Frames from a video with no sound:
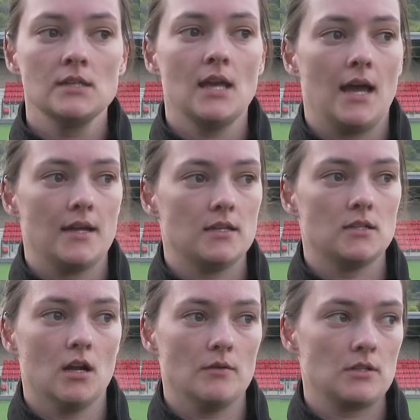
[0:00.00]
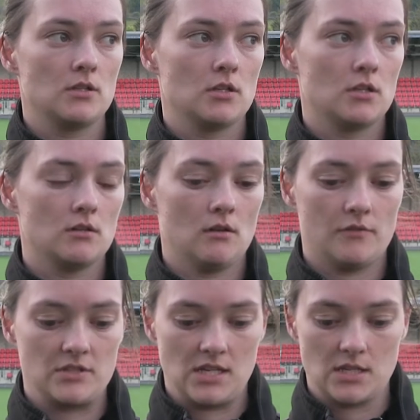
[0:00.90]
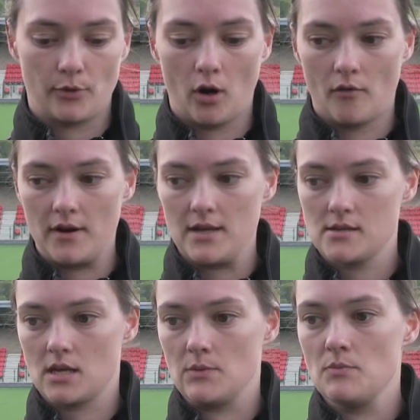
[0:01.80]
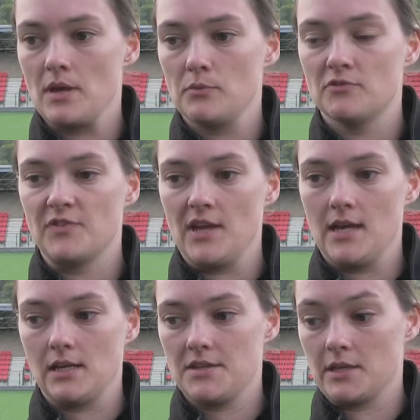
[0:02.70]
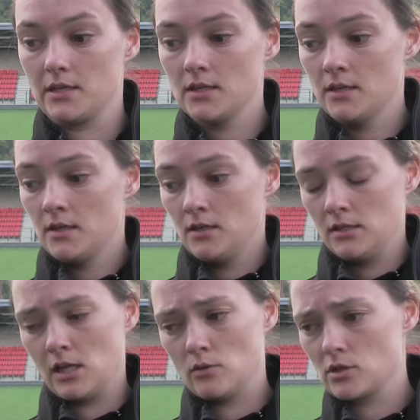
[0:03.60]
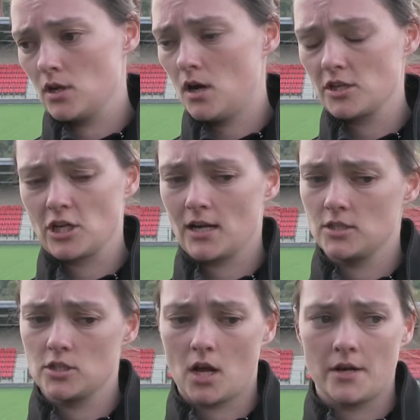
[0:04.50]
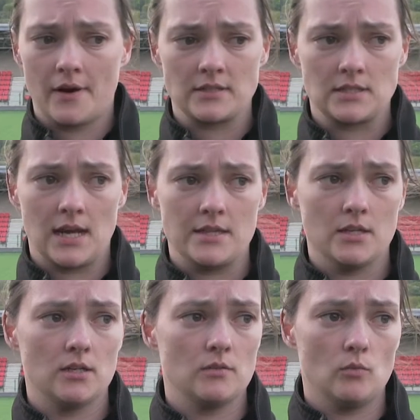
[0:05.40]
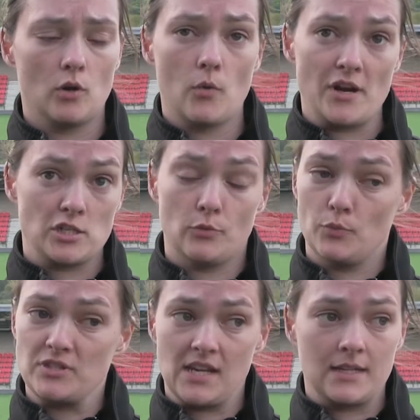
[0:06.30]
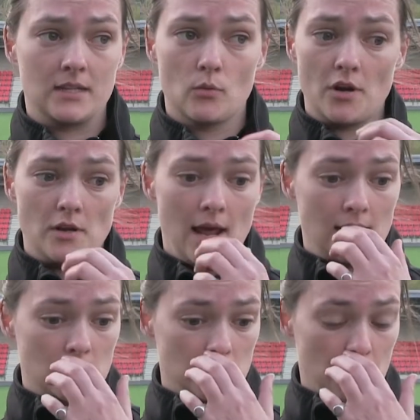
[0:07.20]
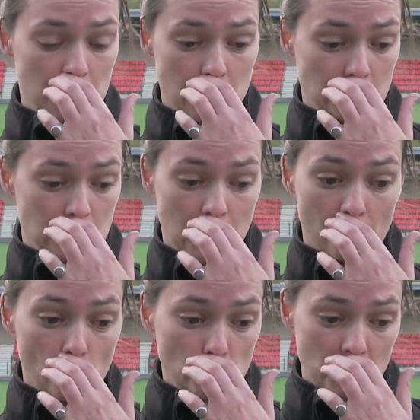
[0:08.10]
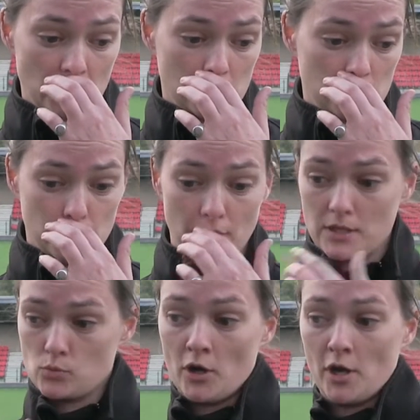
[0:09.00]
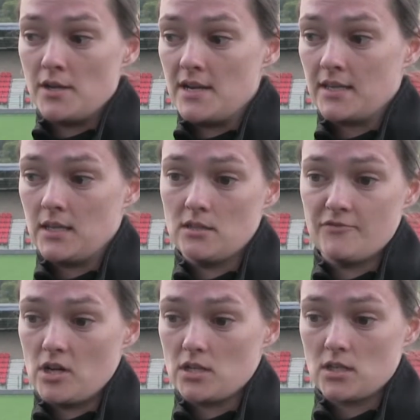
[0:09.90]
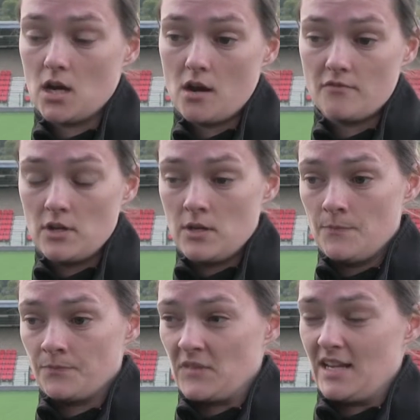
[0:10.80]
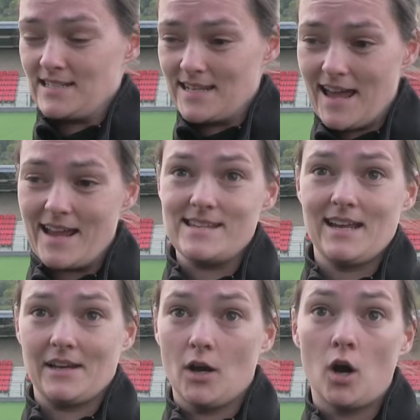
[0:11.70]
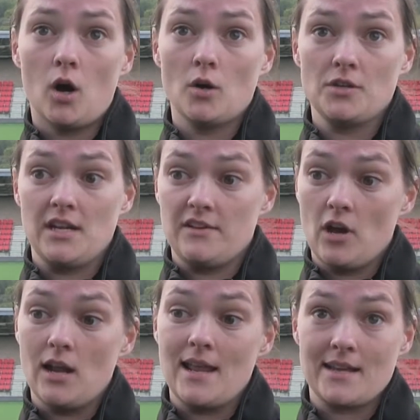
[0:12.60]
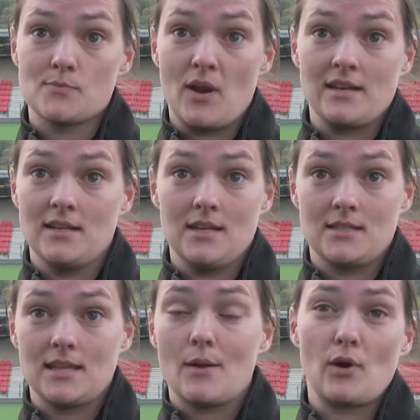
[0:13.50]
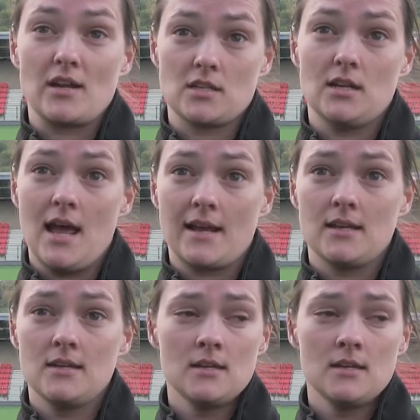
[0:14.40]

Yeah, you know, obviously it's a priority keeping people fit, and I think, you know, there was a lot of challenges going around today that were questionable, particularly the one on Helen. I think that's a terrible challenge. You know, there's one on Nikki in the first half that is late and high, and if her leg is planted, that breaks her leg.